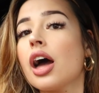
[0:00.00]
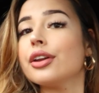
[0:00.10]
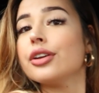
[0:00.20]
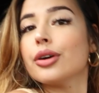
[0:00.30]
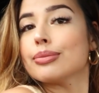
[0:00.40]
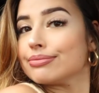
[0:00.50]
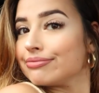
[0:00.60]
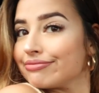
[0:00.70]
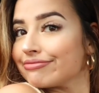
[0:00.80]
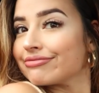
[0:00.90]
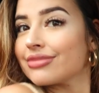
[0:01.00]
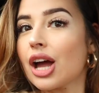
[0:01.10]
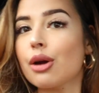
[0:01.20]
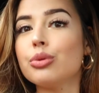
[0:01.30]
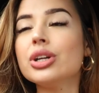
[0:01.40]
I don't know.
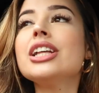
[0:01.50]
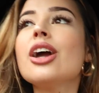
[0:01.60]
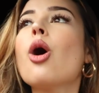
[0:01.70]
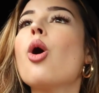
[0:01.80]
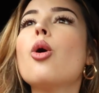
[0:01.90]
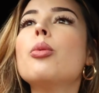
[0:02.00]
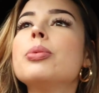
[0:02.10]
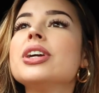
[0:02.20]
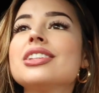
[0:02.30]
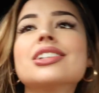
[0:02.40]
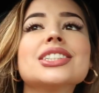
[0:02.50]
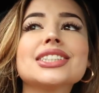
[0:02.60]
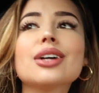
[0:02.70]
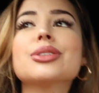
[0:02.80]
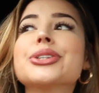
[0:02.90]
I really hope it
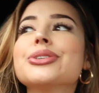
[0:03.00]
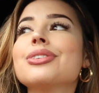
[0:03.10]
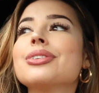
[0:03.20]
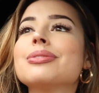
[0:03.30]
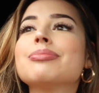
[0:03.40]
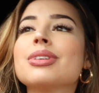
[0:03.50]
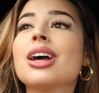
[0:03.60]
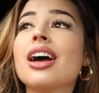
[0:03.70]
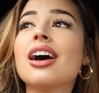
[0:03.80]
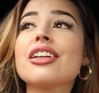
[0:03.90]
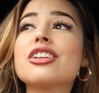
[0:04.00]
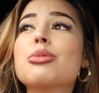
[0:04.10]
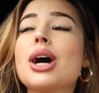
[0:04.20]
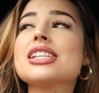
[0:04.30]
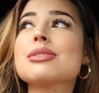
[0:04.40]
turns out good.
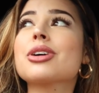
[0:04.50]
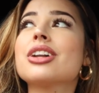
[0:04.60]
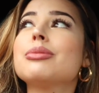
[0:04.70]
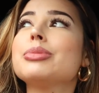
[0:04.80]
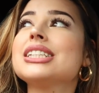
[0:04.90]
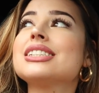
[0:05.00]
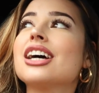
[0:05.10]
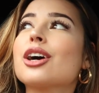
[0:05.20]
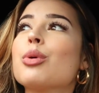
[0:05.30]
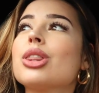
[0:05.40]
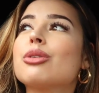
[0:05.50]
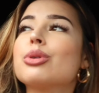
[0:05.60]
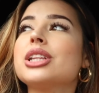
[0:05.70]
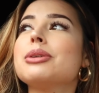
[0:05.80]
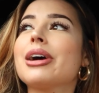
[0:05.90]
Otherwise I'm gonna be stuck with a
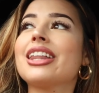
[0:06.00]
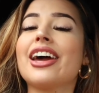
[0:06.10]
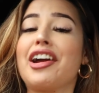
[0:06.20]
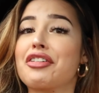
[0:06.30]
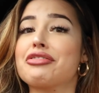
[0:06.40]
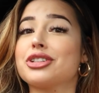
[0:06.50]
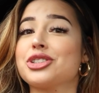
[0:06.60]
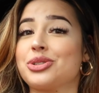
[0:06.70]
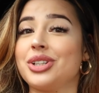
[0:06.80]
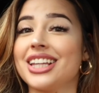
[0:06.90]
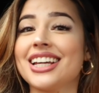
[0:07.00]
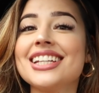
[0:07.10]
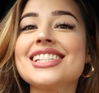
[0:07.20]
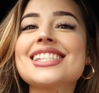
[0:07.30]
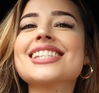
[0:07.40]
really bad hair for three
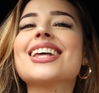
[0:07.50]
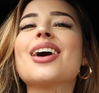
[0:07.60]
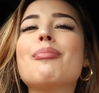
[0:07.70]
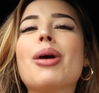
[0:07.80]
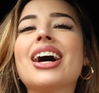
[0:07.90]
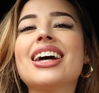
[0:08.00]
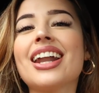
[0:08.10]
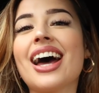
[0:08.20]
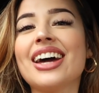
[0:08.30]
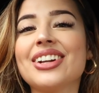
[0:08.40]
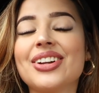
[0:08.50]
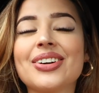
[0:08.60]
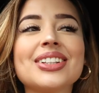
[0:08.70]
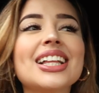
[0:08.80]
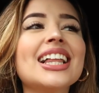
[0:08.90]
days. But I don't know.